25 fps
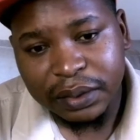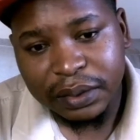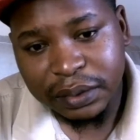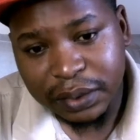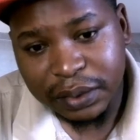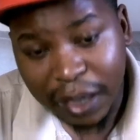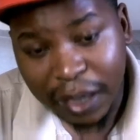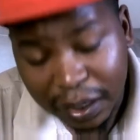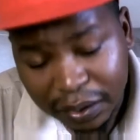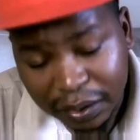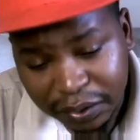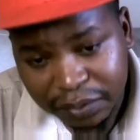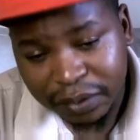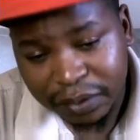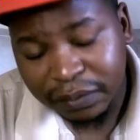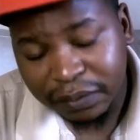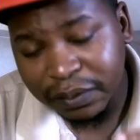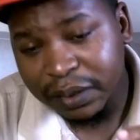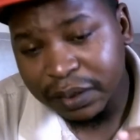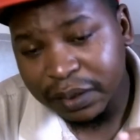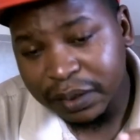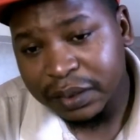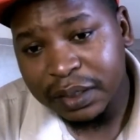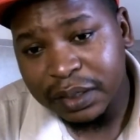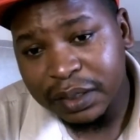That
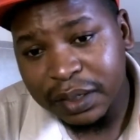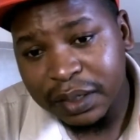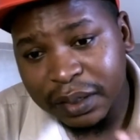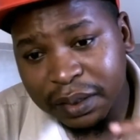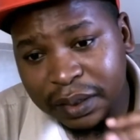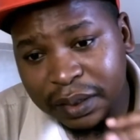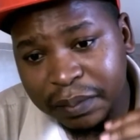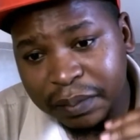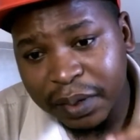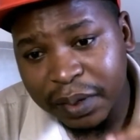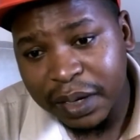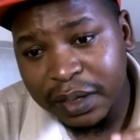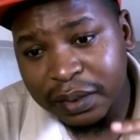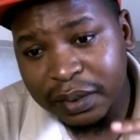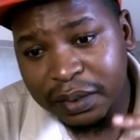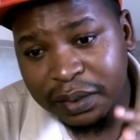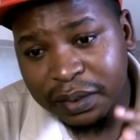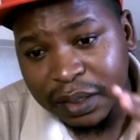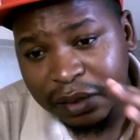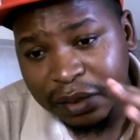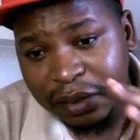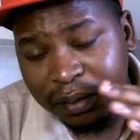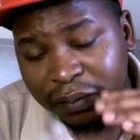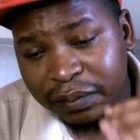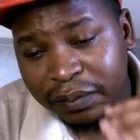university remains the
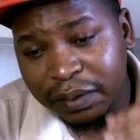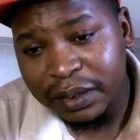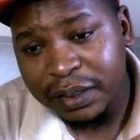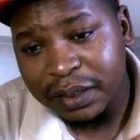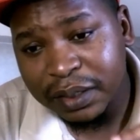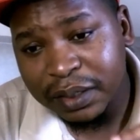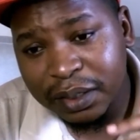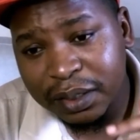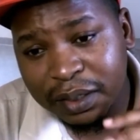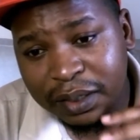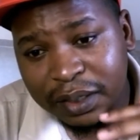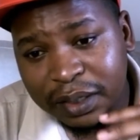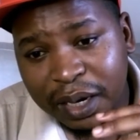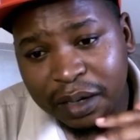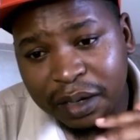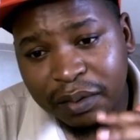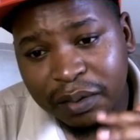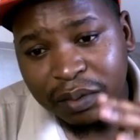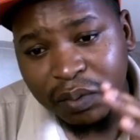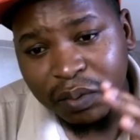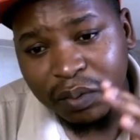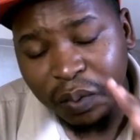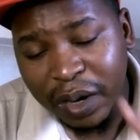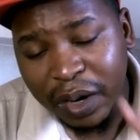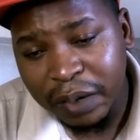university that
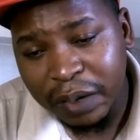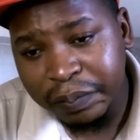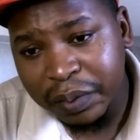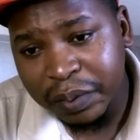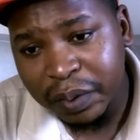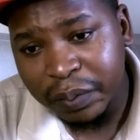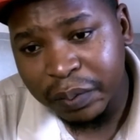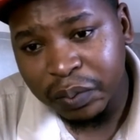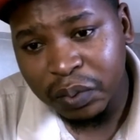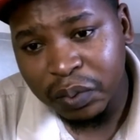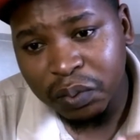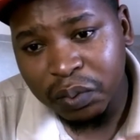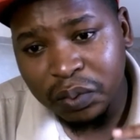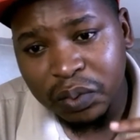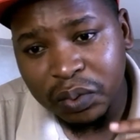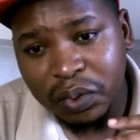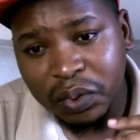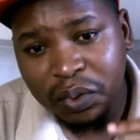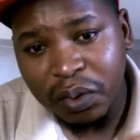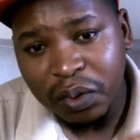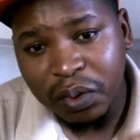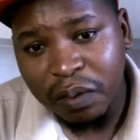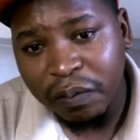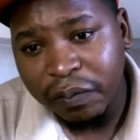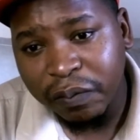white people would
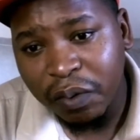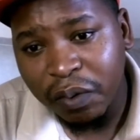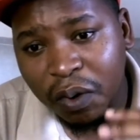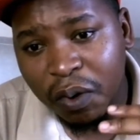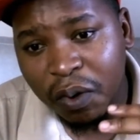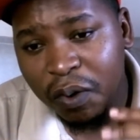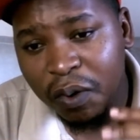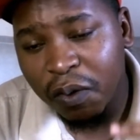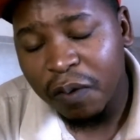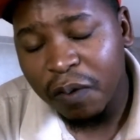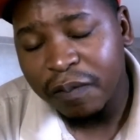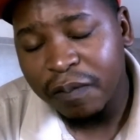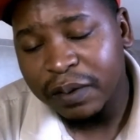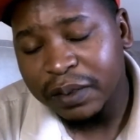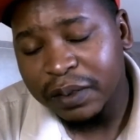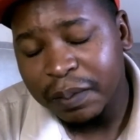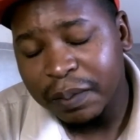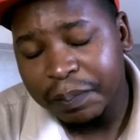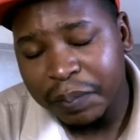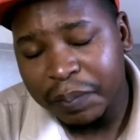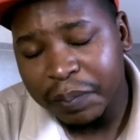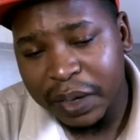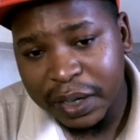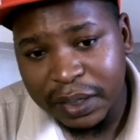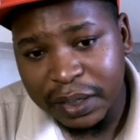go for all over the
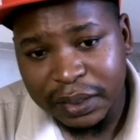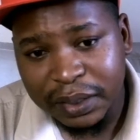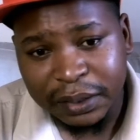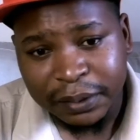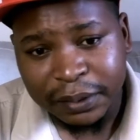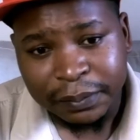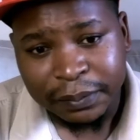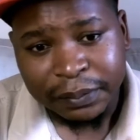place.